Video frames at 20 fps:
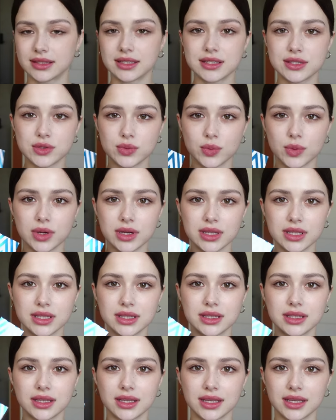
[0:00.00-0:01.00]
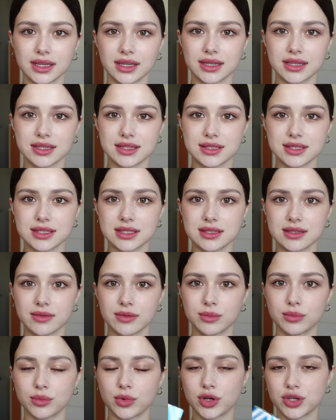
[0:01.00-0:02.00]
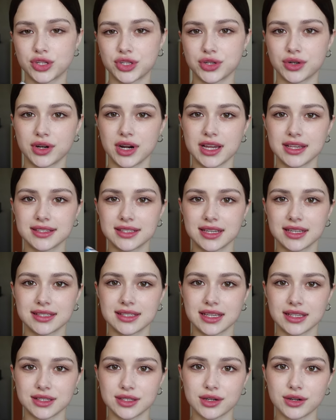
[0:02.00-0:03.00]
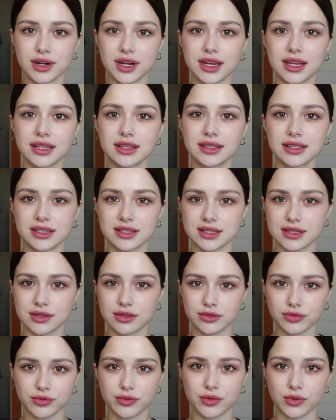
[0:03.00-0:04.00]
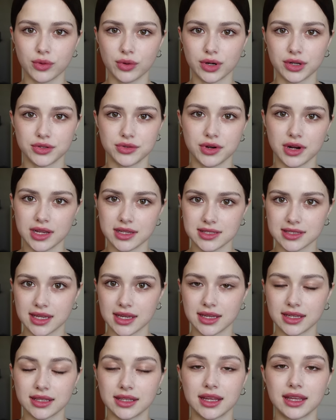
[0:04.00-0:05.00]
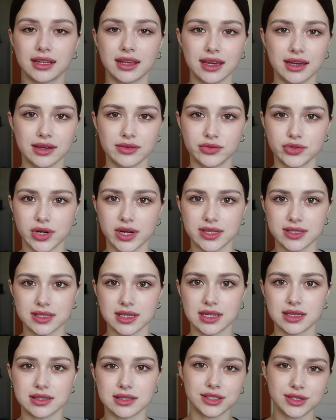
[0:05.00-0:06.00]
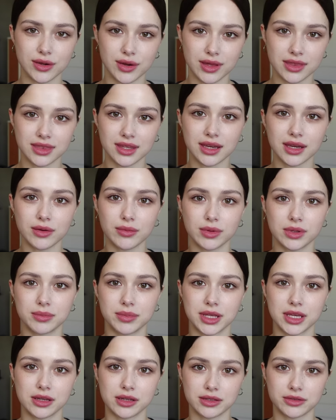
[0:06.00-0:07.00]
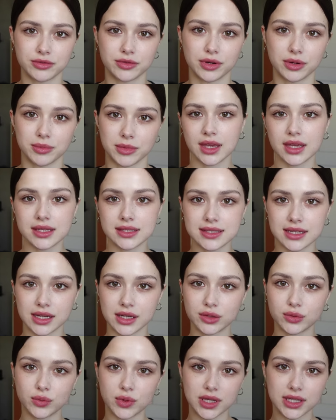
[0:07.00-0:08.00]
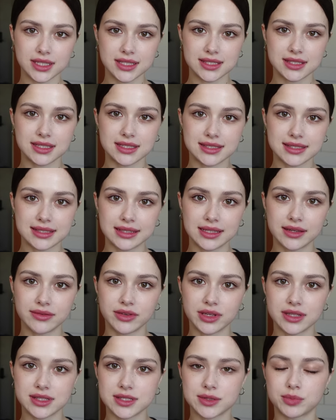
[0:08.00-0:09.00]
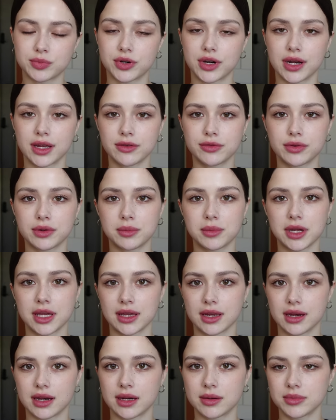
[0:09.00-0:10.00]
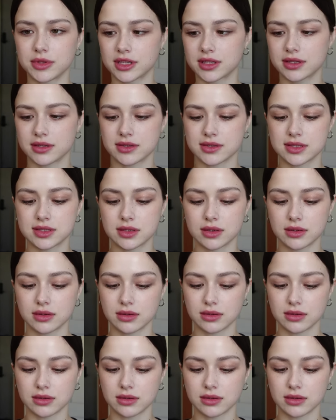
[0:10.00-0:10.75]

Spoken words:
This one is moisturizing sunscreen. It's good for dry skin and I have dry skin, so I think it will be good for me. Second one is this leave-in spray for my hair because